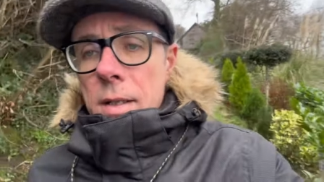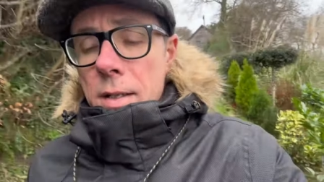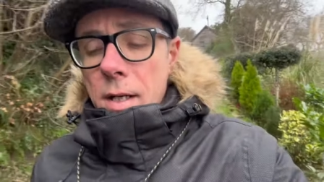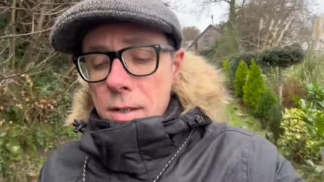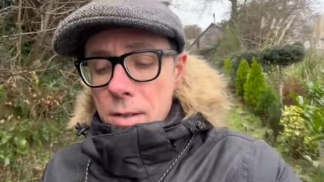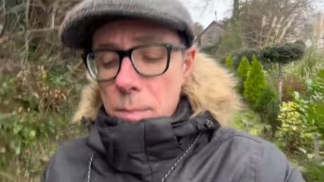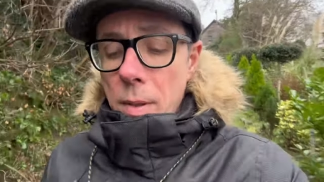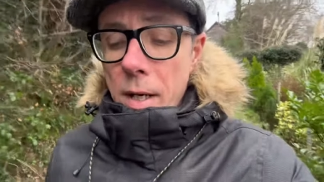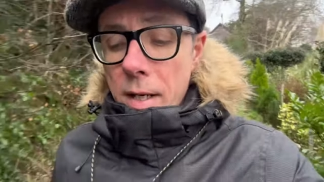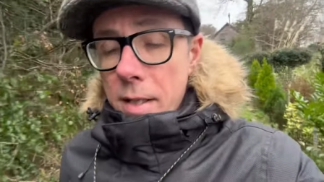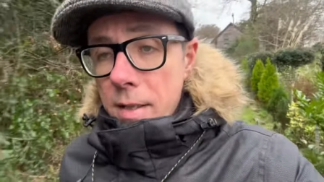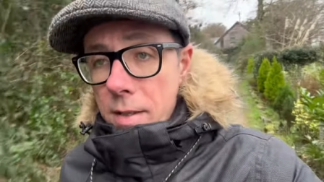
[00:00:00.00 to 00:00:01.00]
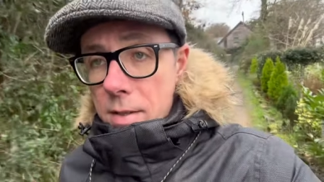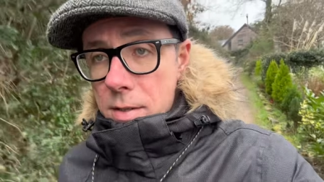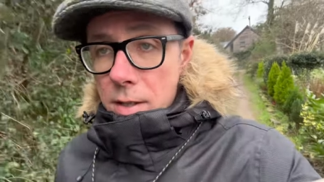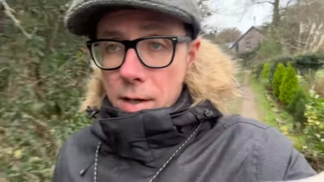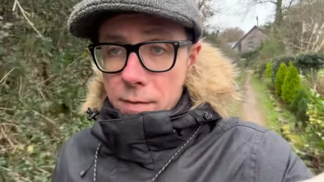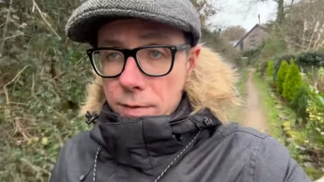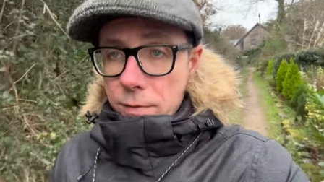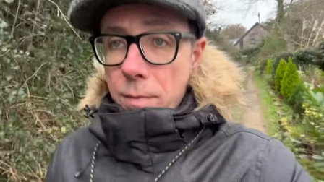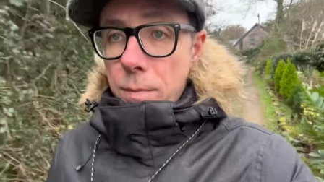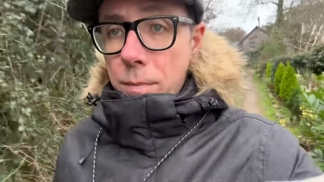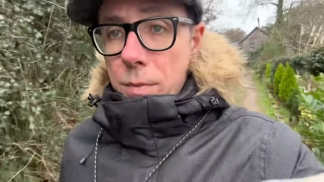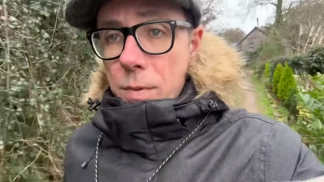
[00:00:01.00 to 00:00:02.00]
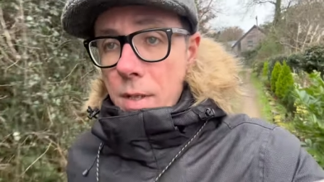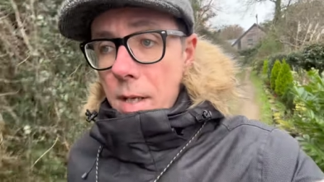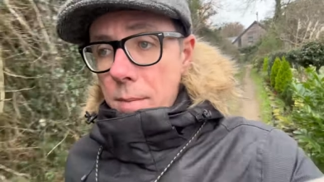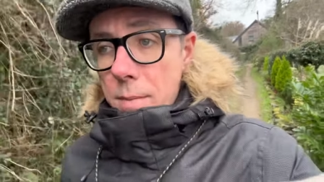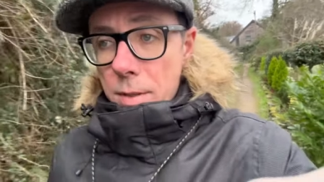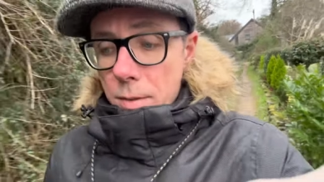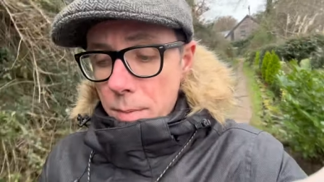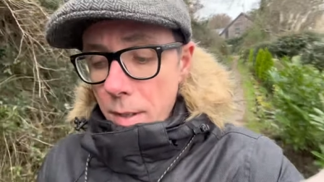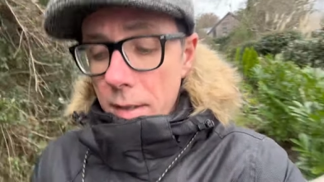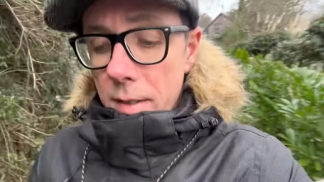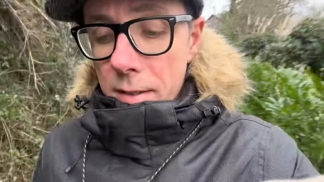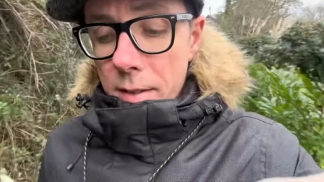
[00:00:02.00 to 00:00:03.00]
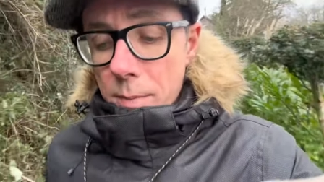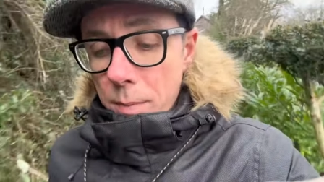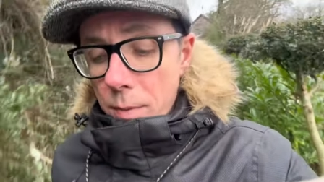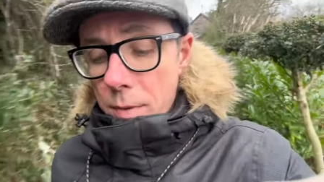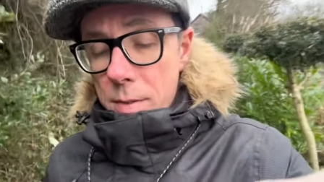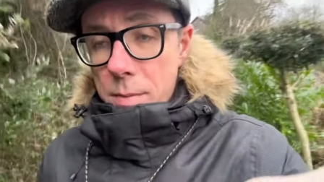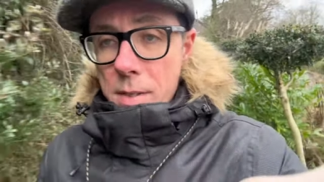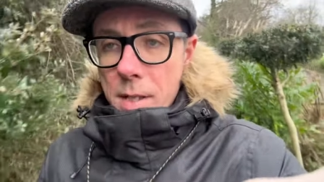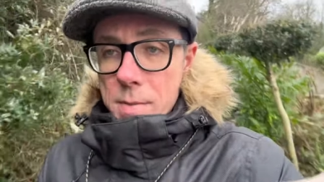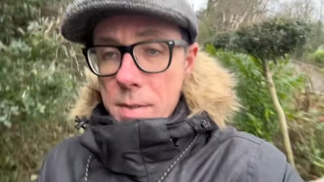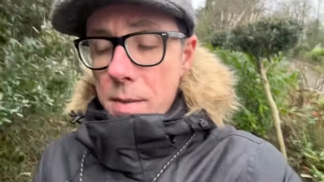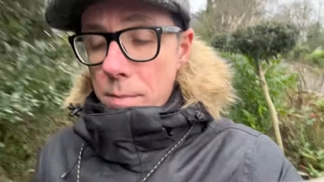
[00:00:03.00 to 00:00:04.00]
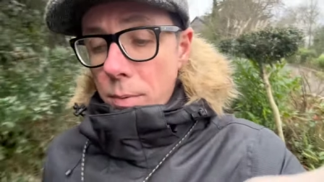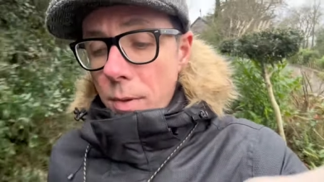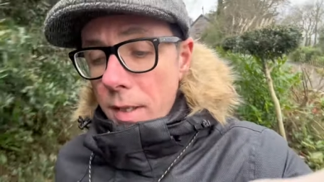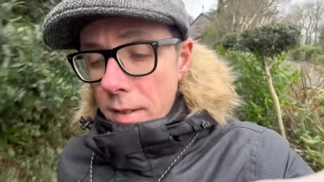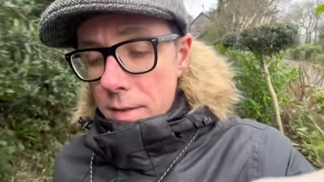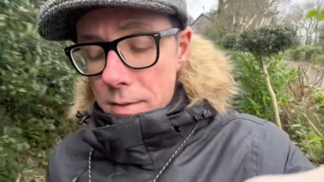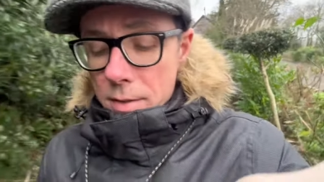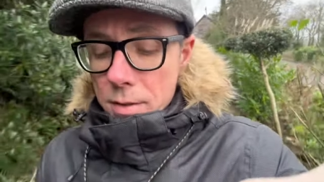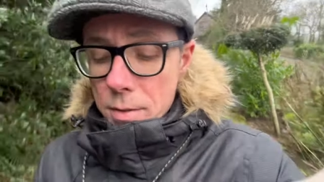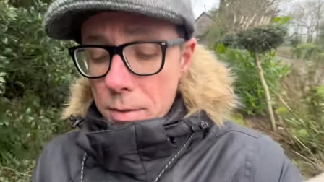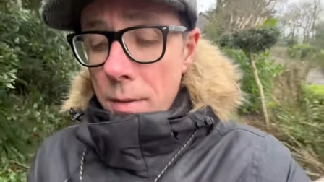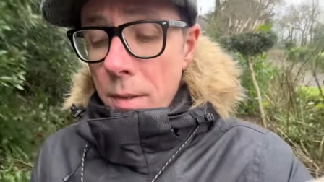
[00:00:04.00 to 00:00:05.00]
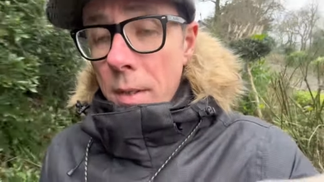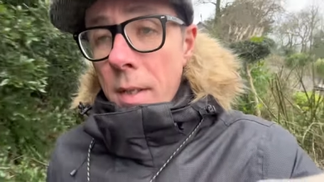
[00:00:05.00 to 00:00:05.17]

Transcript: can't complain. And the service from um, Neil Buckley and the boys was absolutely brilliant as usual.